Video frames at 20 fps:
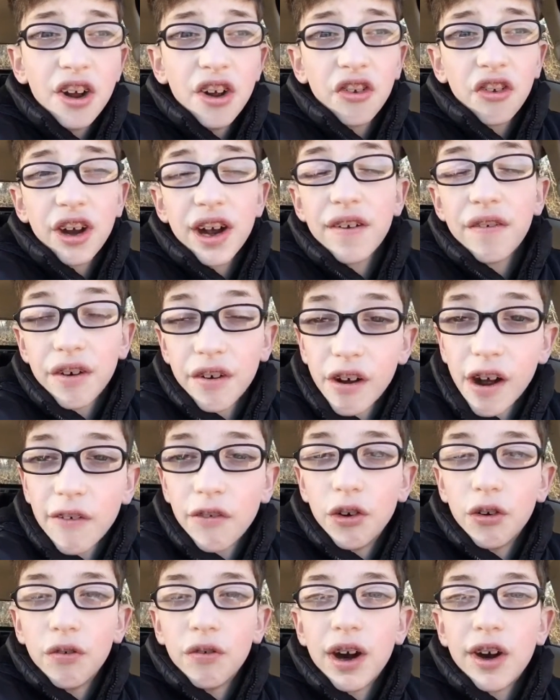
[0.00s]
So if you
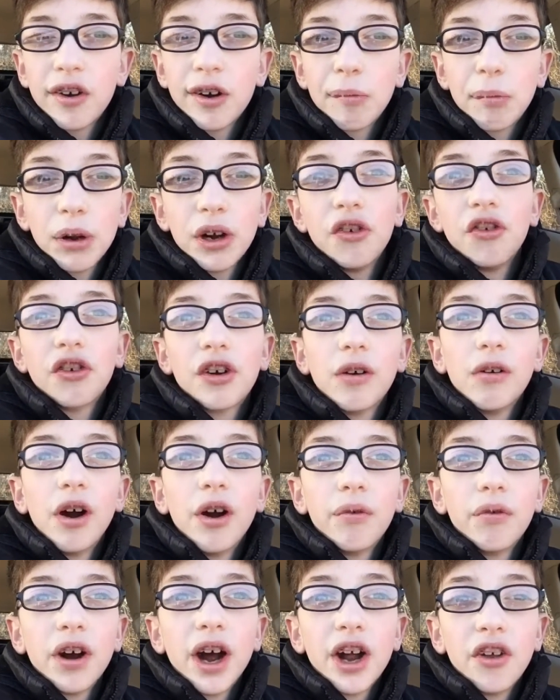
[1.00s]
haven't already, please go
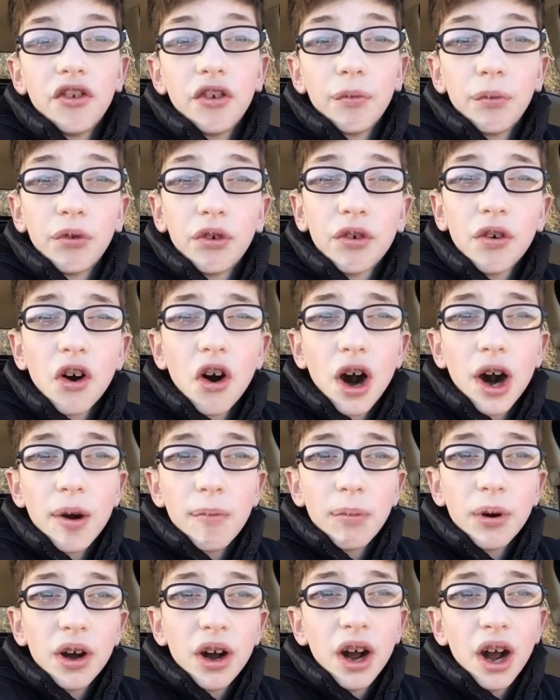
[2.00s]
over and
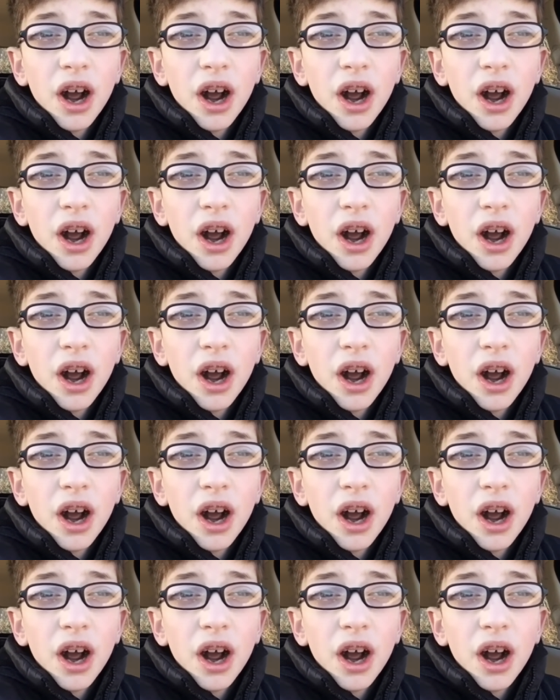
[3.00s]
subscribe.